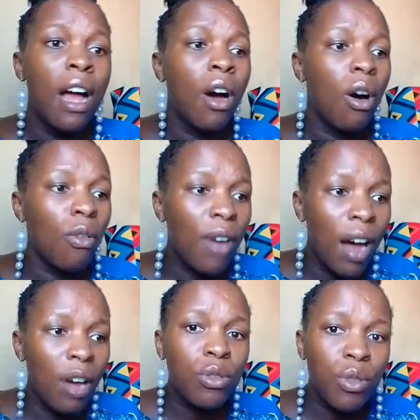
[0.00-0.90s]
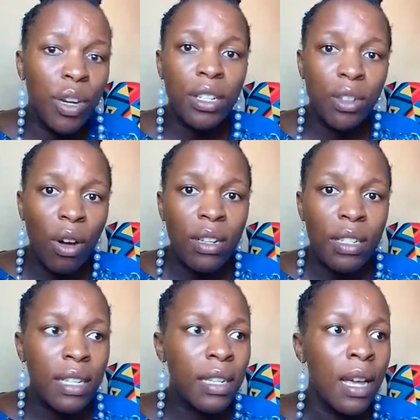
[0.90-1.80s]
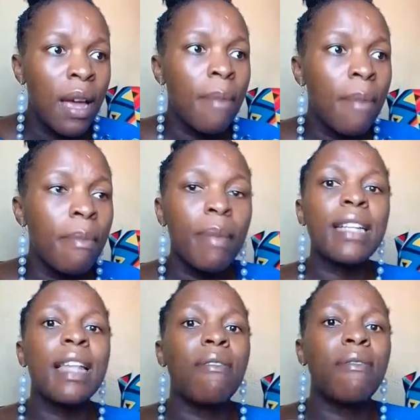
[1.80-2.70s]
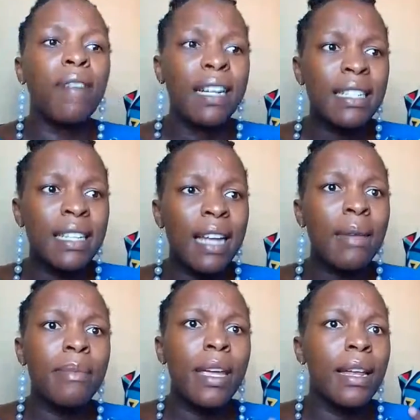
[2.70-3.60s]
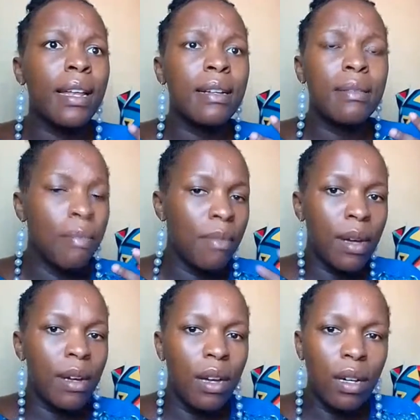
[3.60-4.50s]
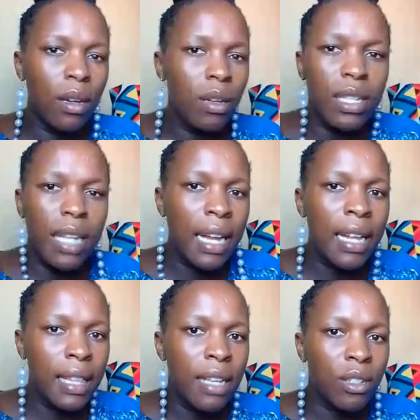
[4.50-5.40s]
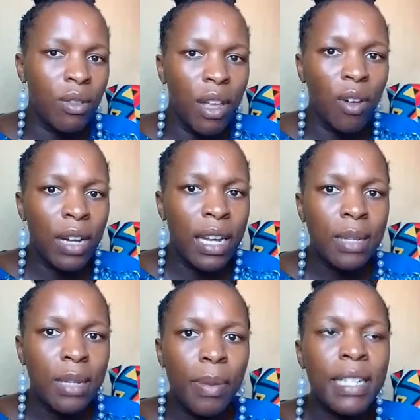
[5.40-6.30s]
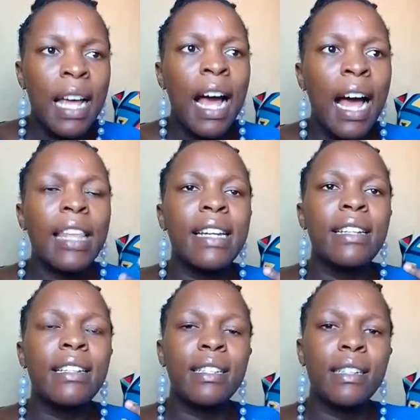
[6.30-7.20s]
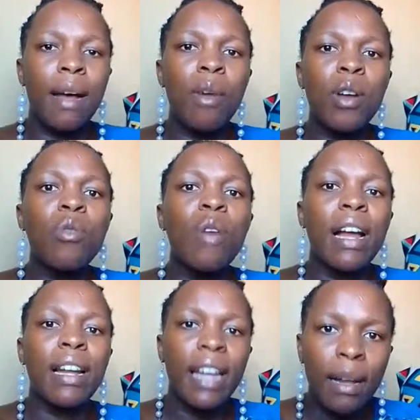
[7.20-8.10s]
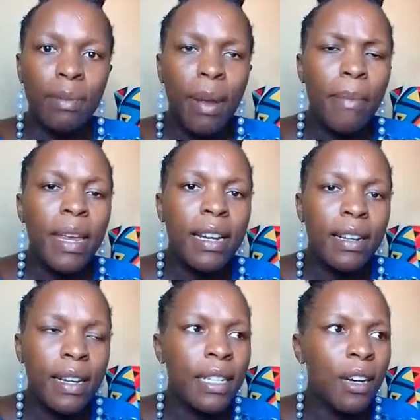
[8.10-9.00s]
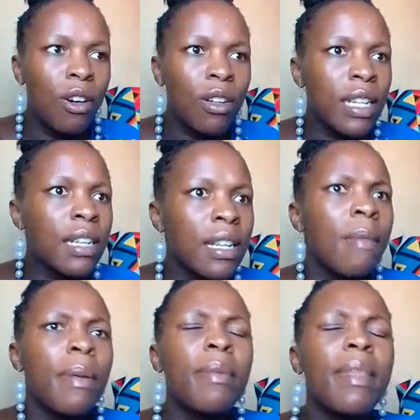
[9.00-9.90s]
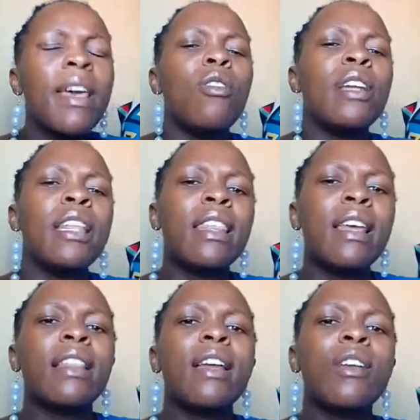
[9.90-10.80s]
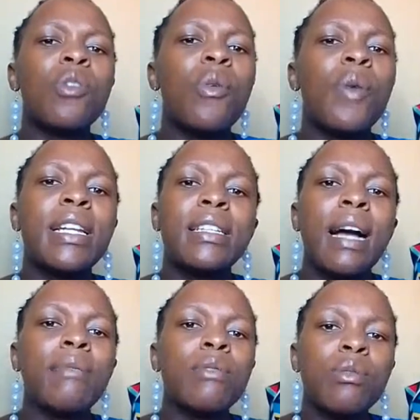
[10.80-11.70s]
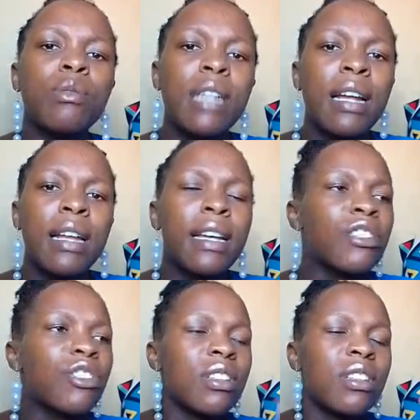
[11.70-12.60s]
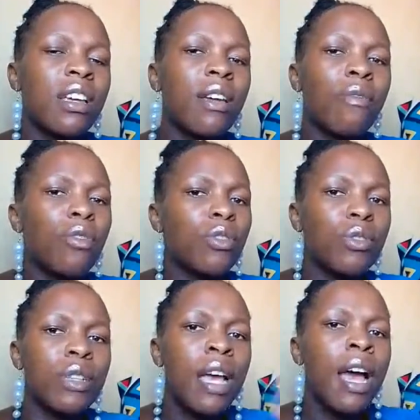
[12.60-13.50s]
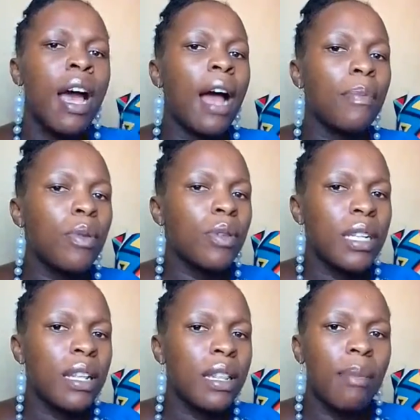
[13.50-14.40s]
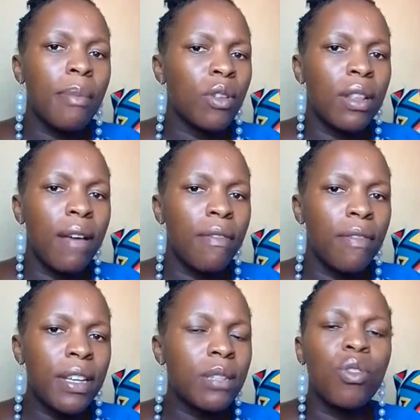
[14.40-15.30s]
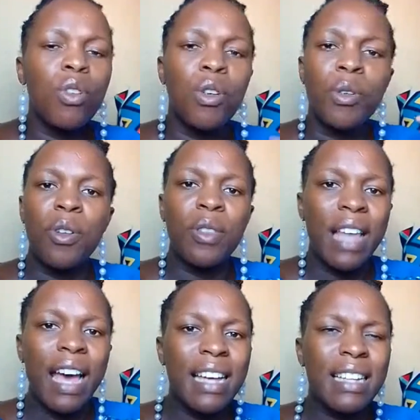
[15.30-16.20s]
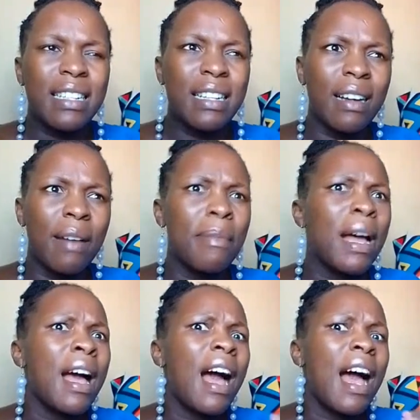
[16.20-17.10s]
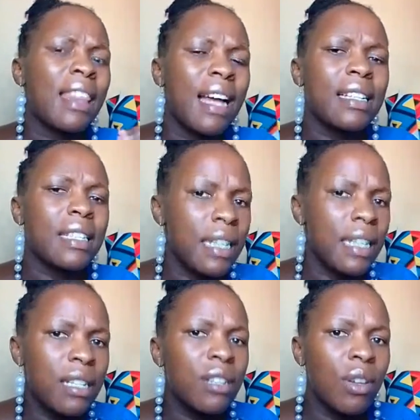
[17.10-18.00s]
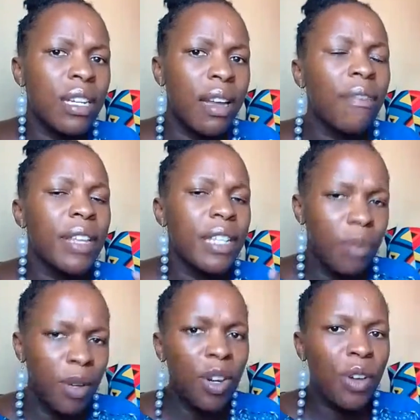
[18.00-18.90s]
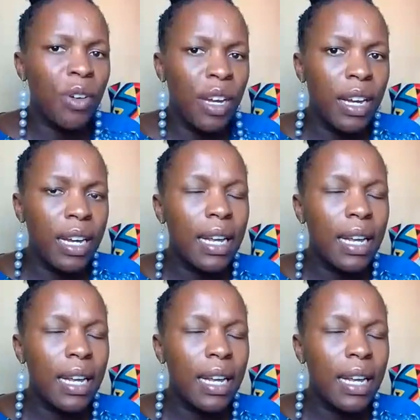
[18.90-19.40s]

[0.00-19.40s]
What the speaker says: of how to create content. Maybe it's their first time selling things on the online space, and they need someone who can help them in creating content. Maybe the only thing they know when it comes to selling is just taking photos and posting them on their Facebook or on their Instagram, and that is not enough, especially